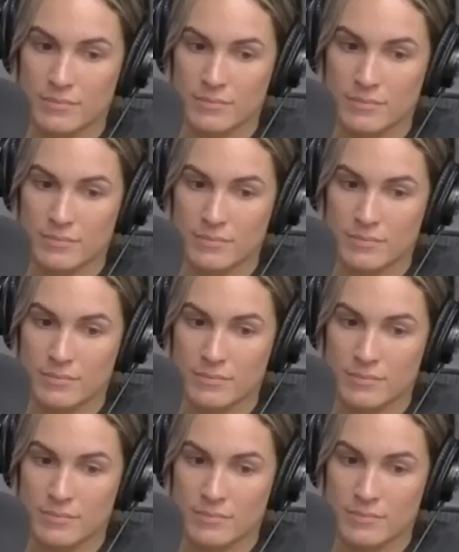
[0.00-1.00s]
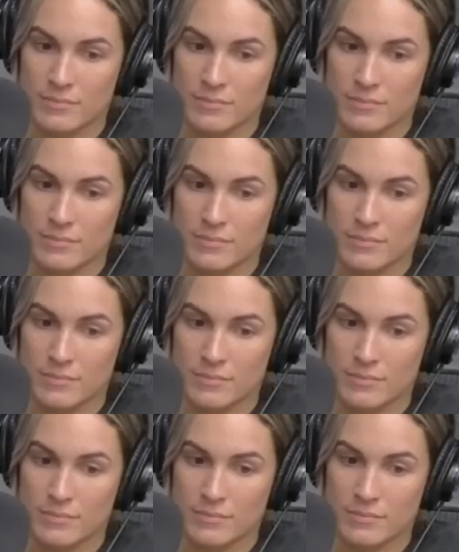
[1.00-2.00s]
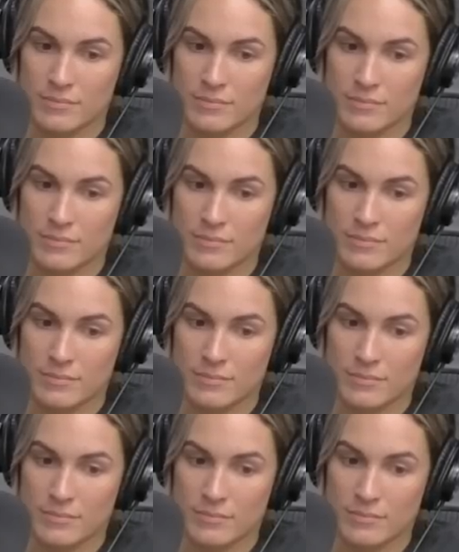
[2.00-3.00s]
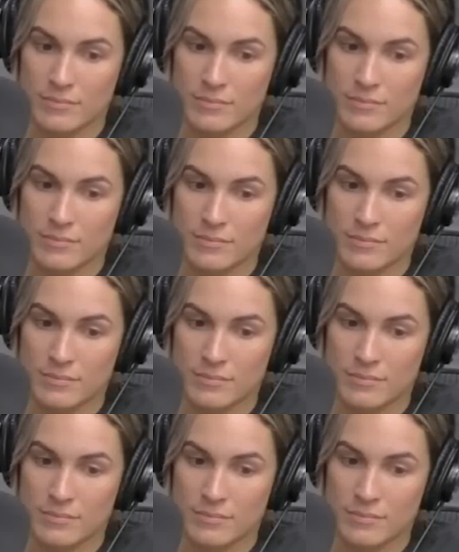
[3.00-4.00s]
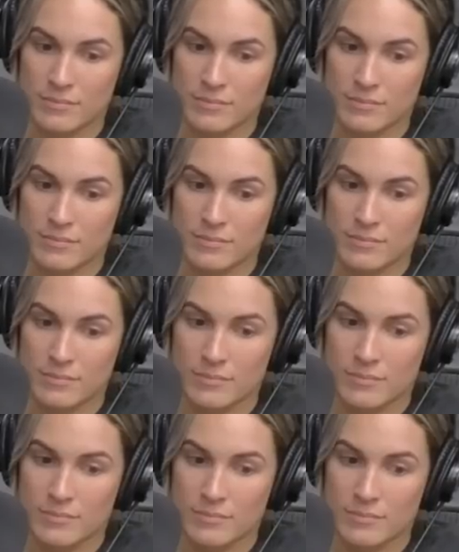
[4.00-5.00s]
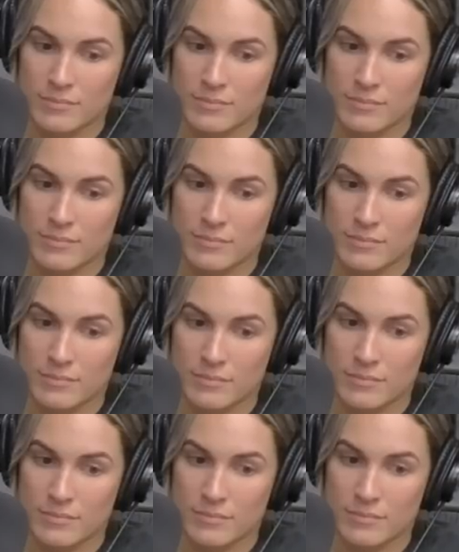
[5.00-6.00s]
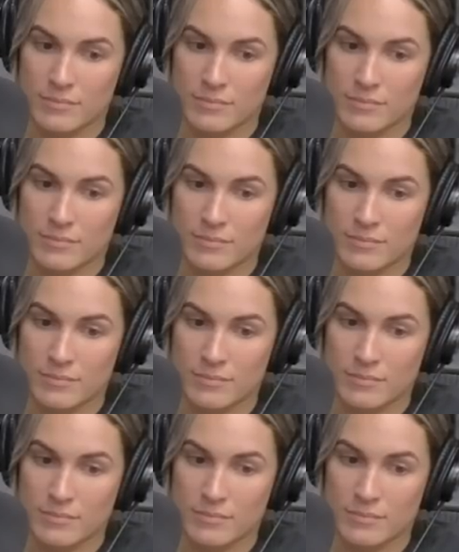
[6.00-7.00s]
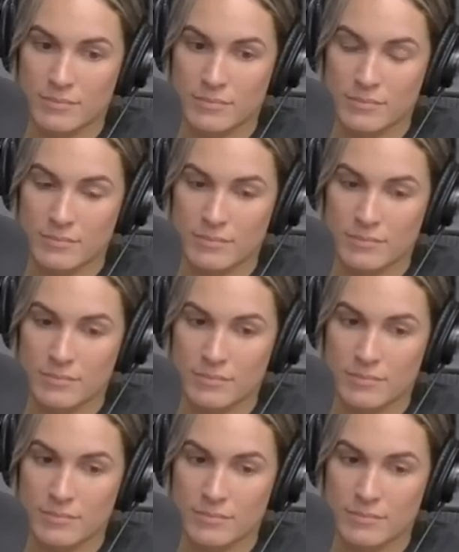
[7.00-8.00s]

(silent)